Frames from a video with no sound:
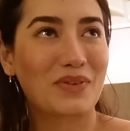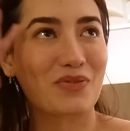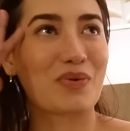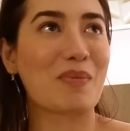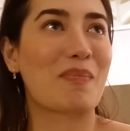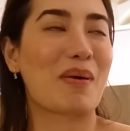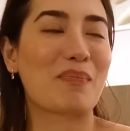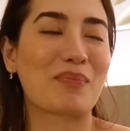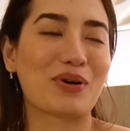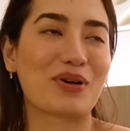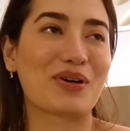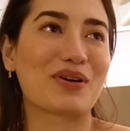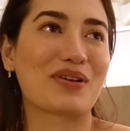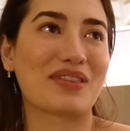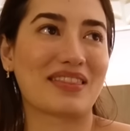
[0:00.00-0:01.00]

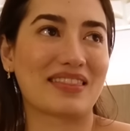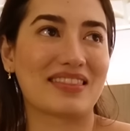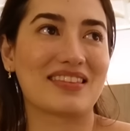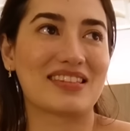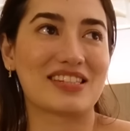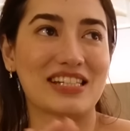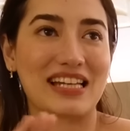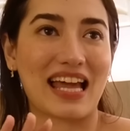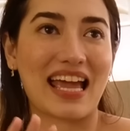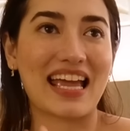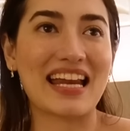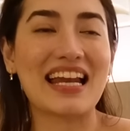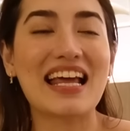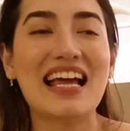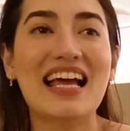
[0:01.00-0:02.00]
remember
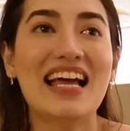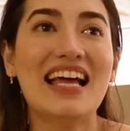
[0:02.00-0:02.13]
tonight.